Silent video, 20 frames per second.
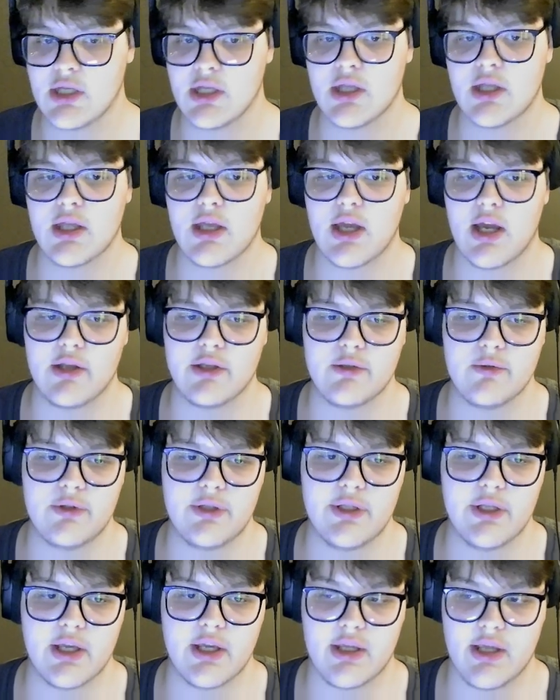I
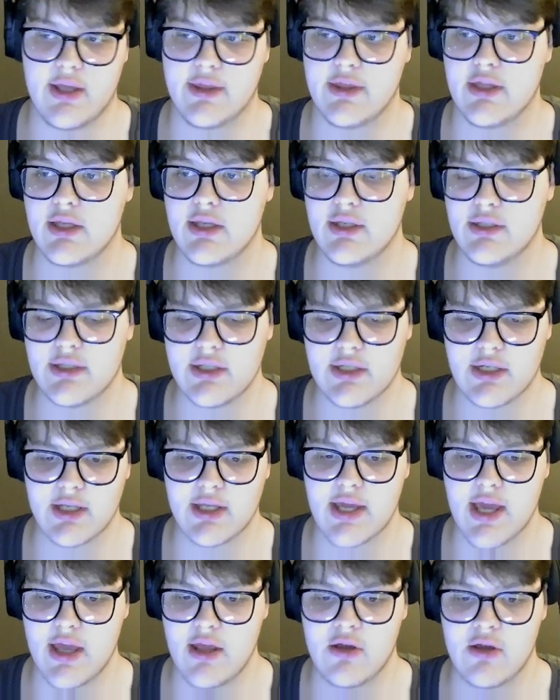think he's gonna
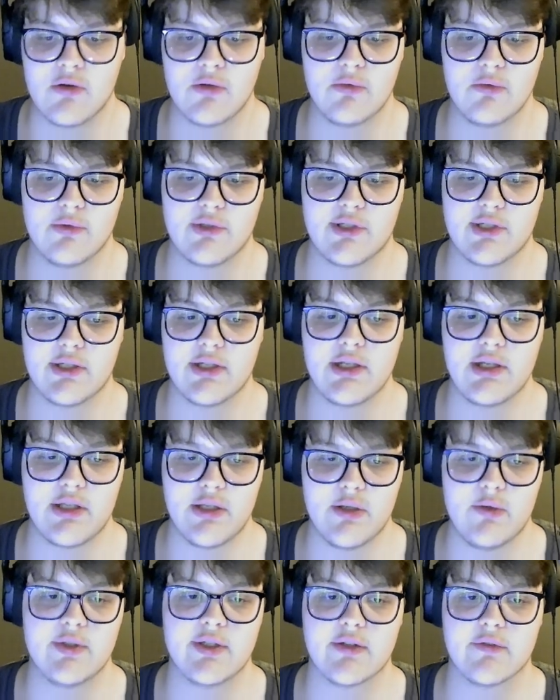KO Sadiq
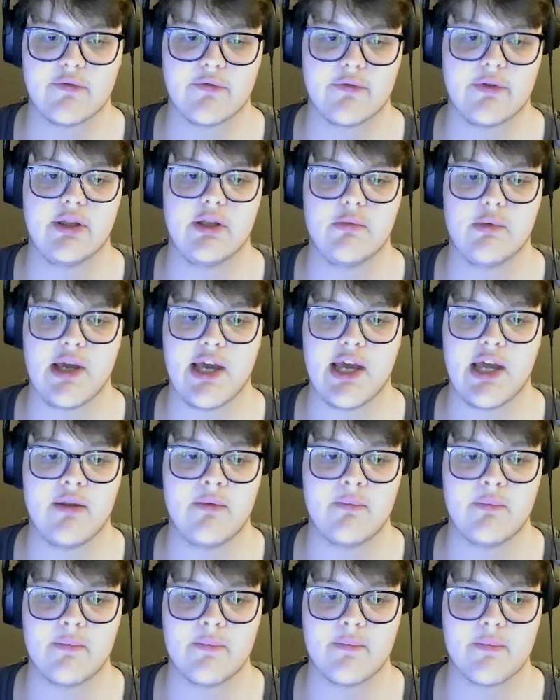Youssef really
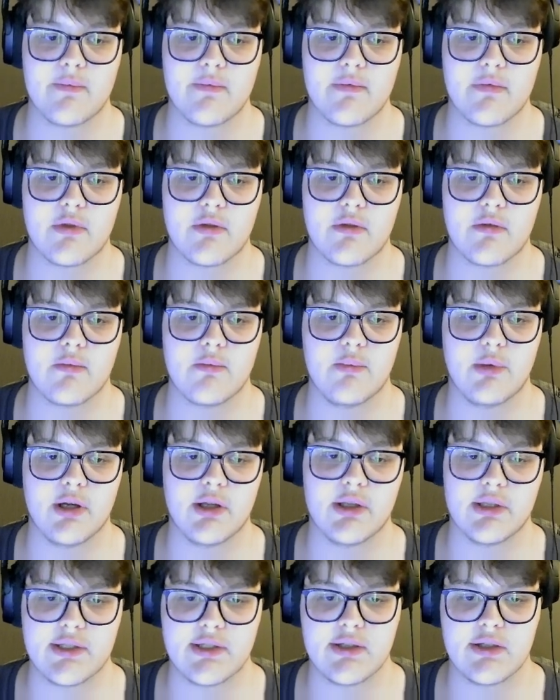bad,
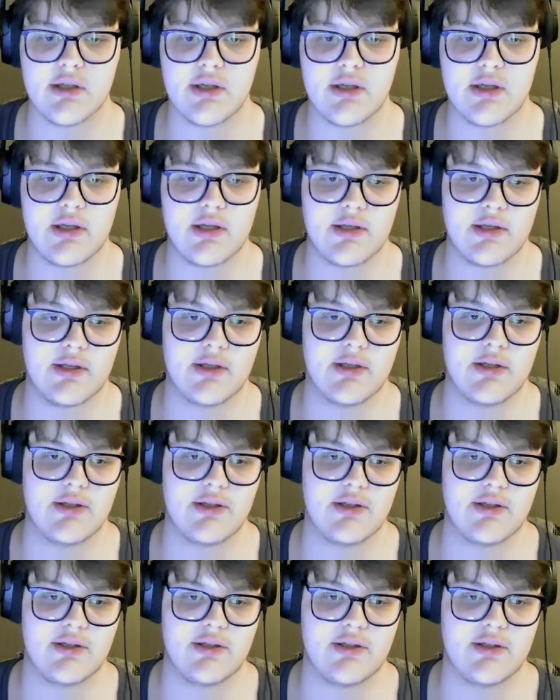but
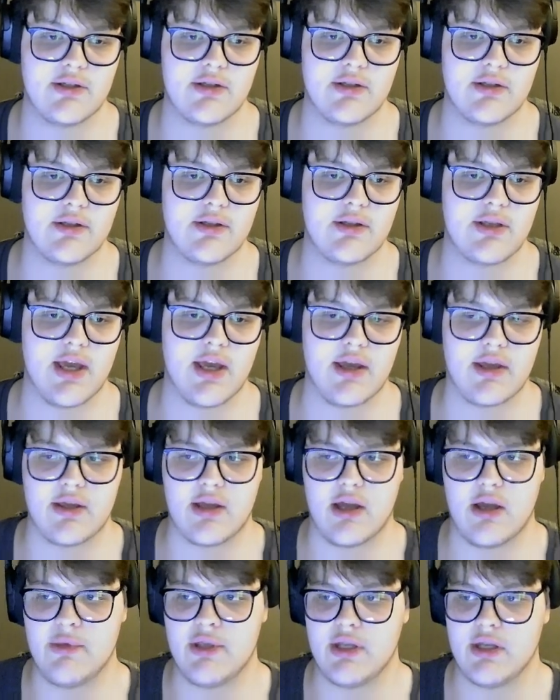yeah,
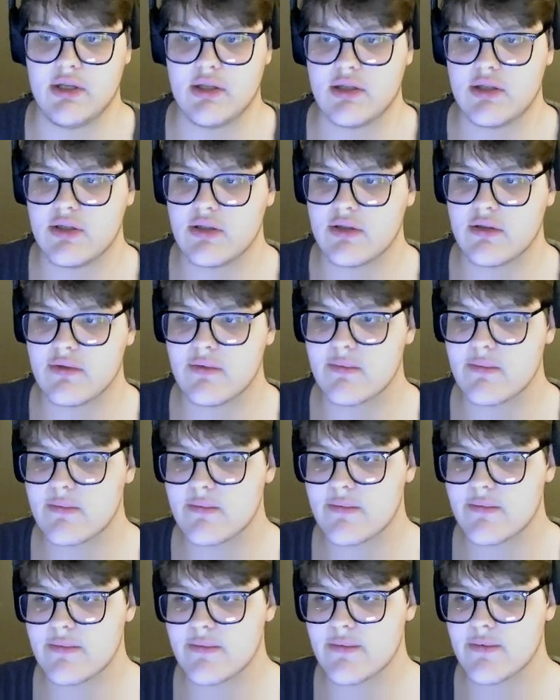I mean,
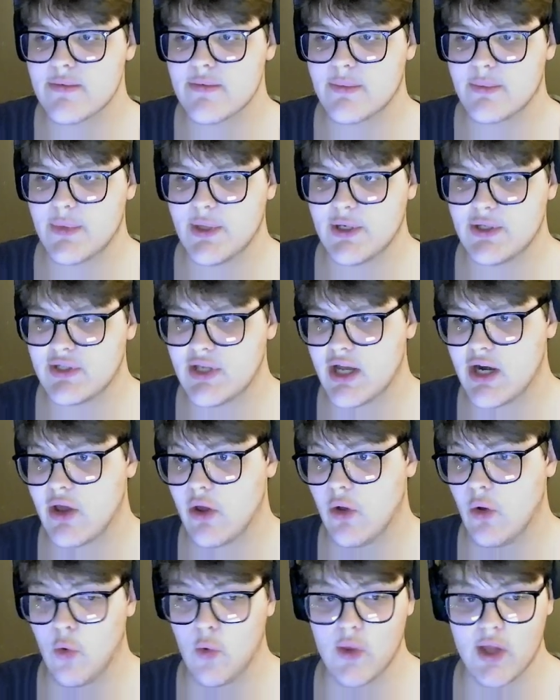there's not a
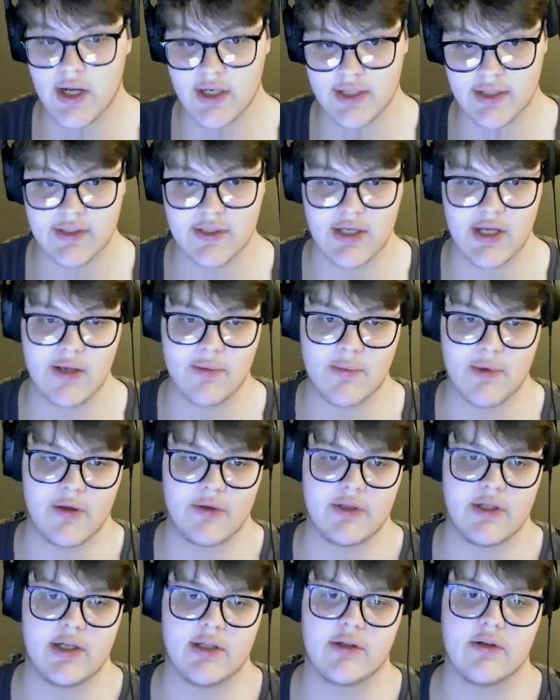whole lot to say about
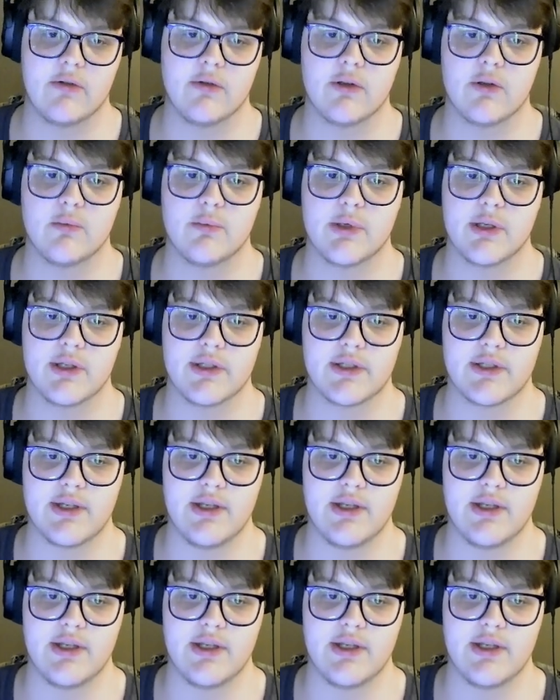Diego Lopes.